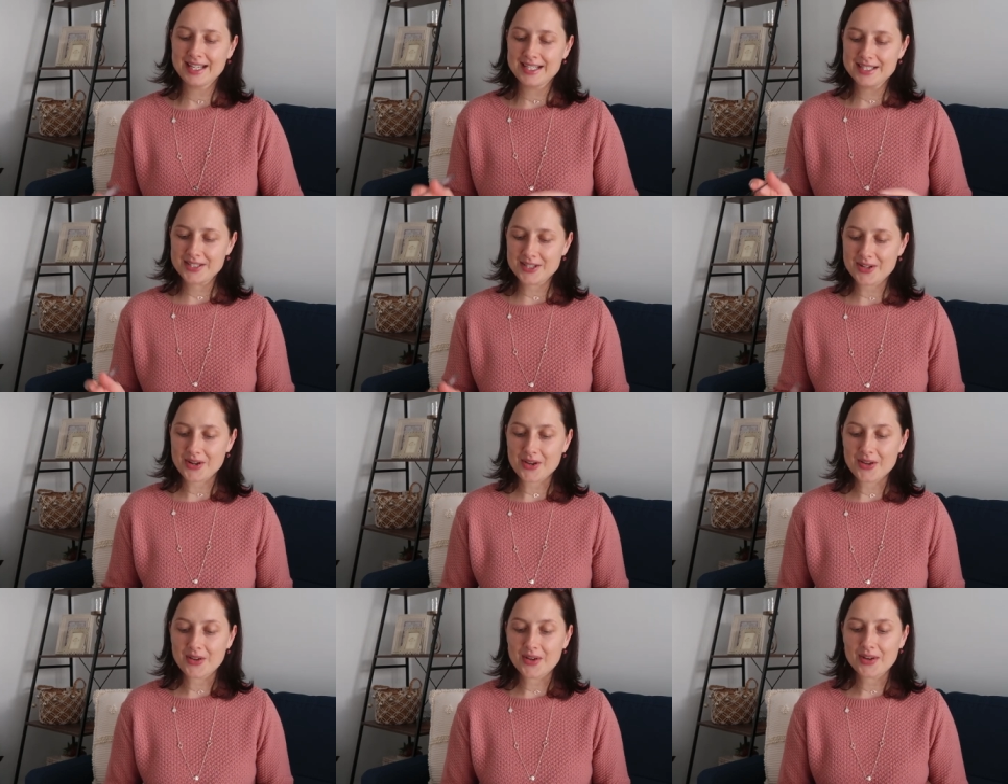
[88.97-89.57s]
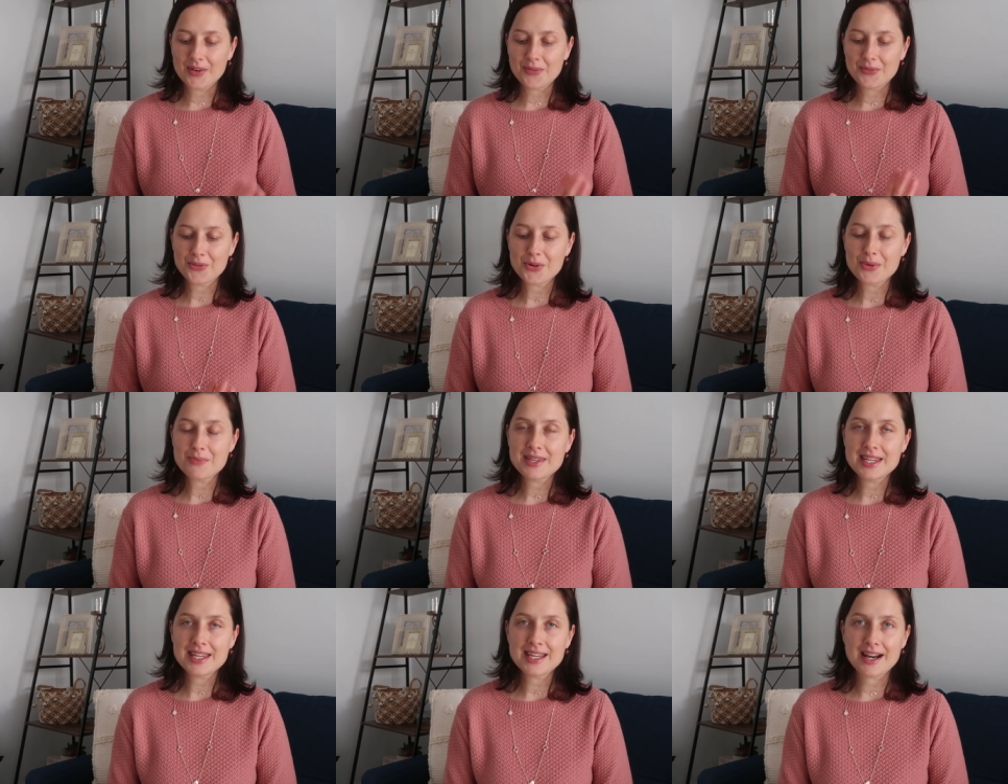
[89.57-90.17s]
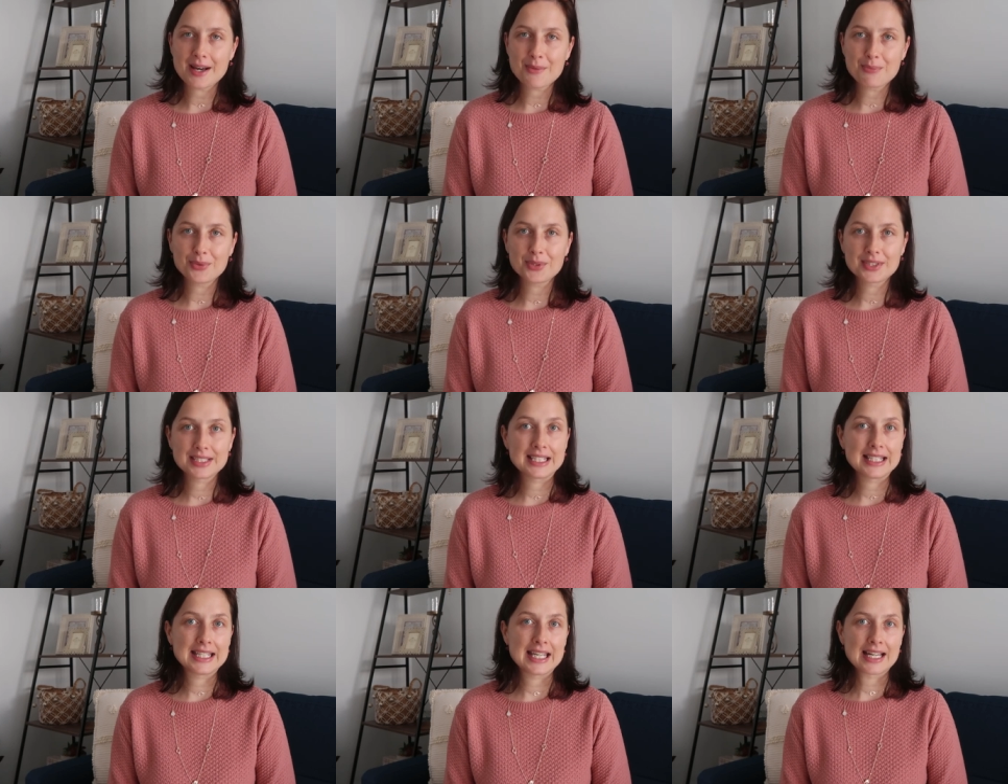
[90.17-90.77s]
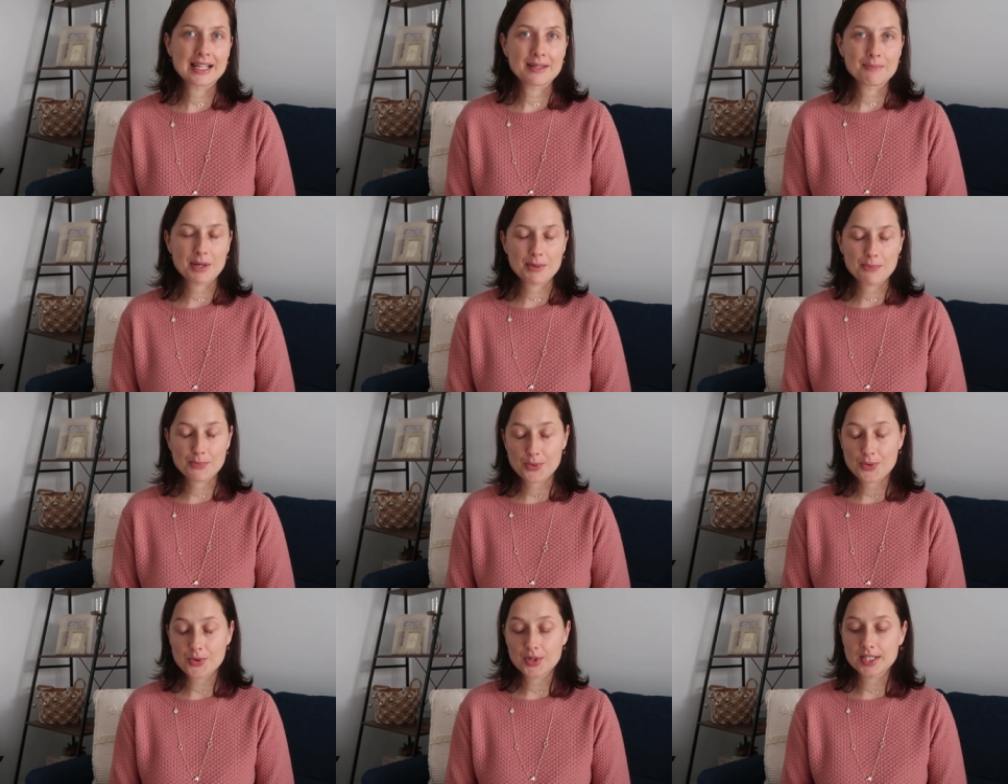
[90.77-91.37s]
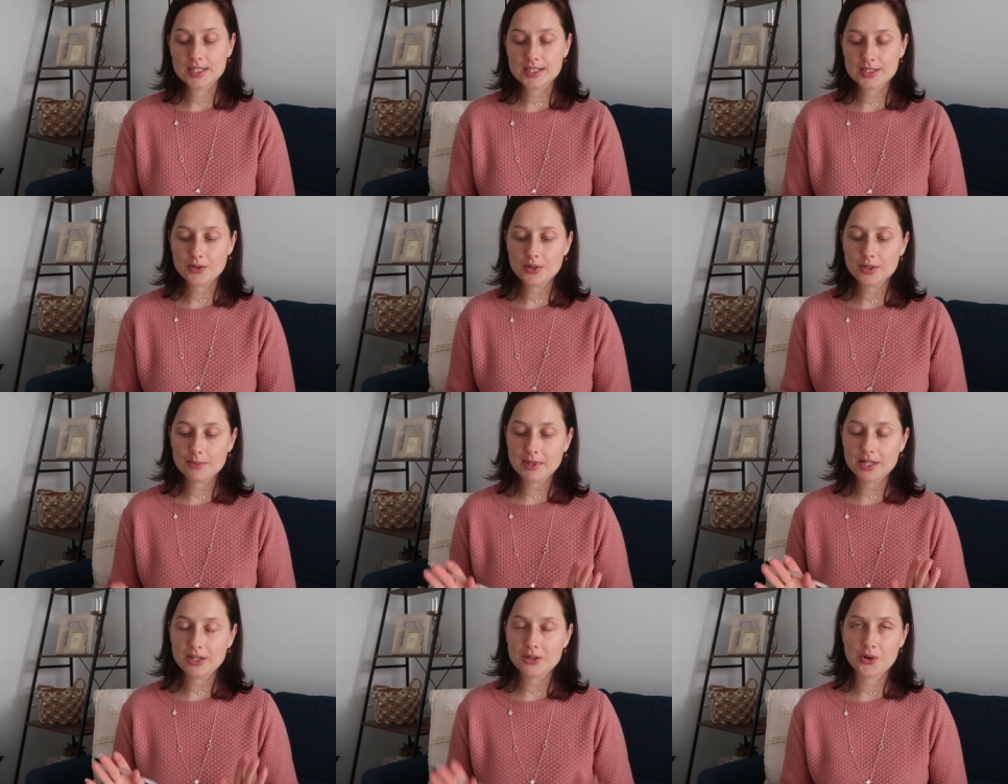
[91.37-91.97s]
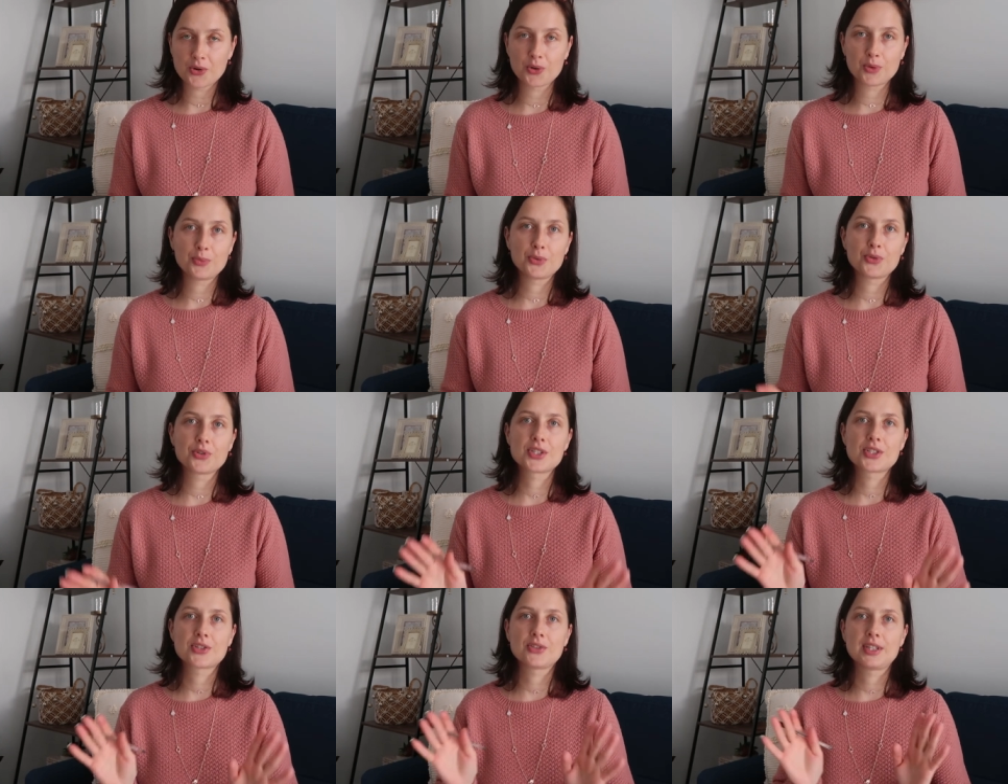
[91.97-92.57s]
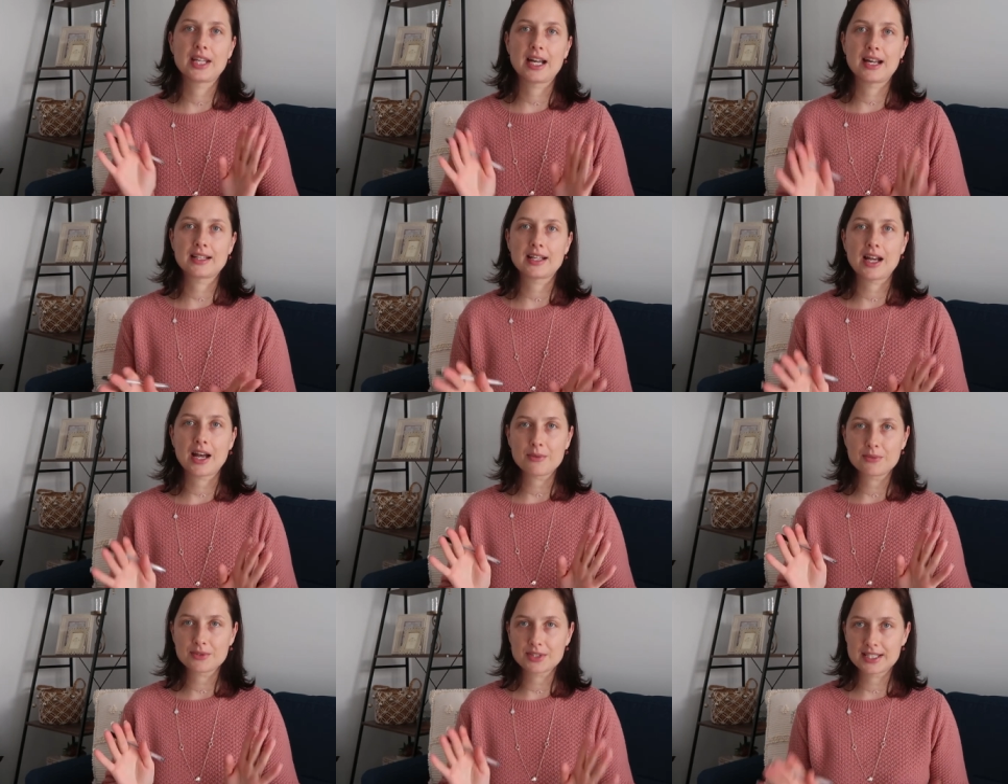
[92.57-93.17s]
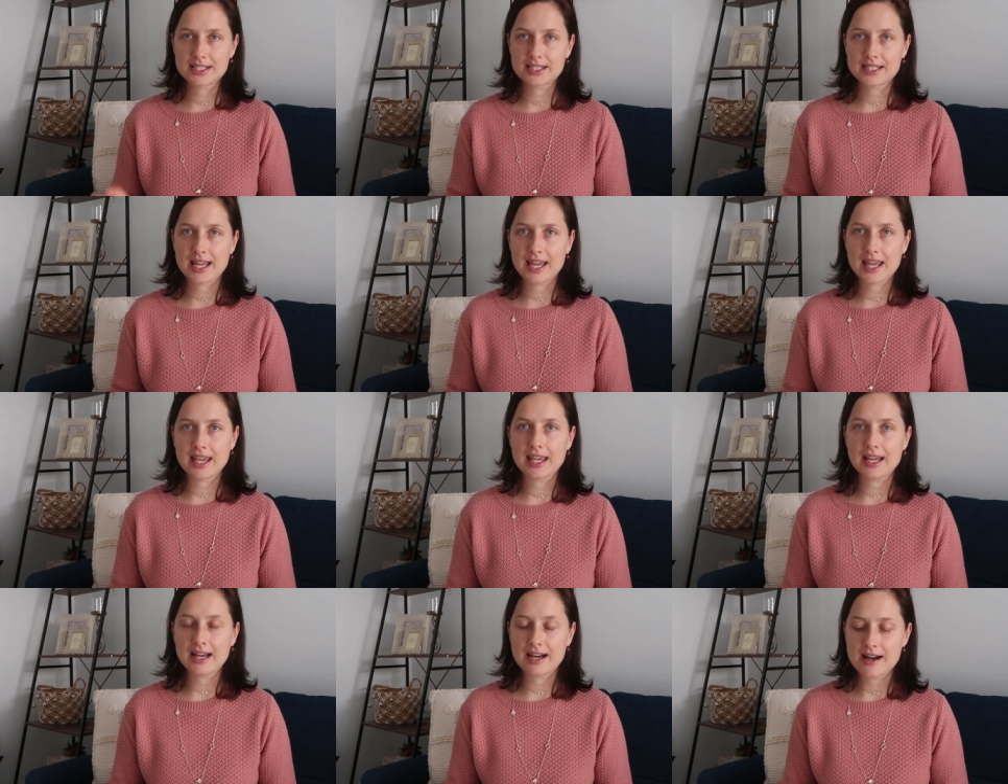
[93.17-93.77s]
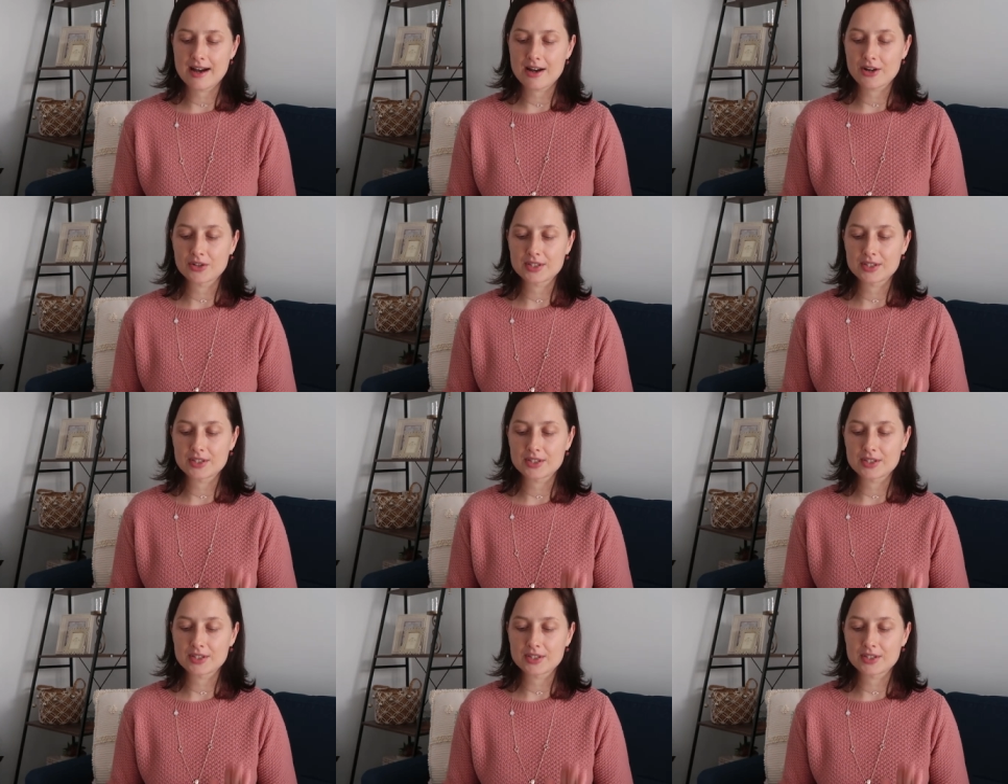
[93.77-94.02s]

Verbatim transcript: So for me, I put again my points on my notebook so that I would stay uh,